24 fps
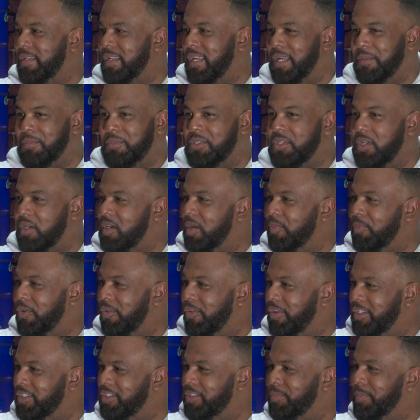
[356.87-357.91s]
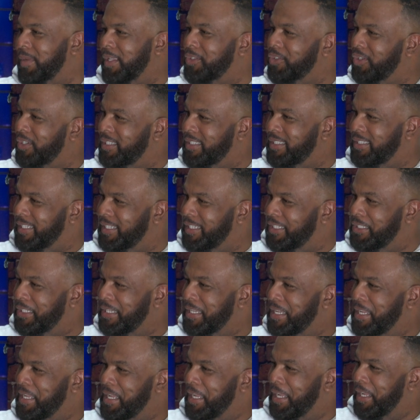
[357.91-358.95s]
um, suck up orange, spelled on the stage,
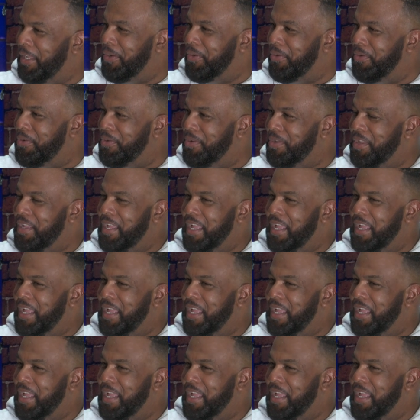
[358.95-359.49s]
you know.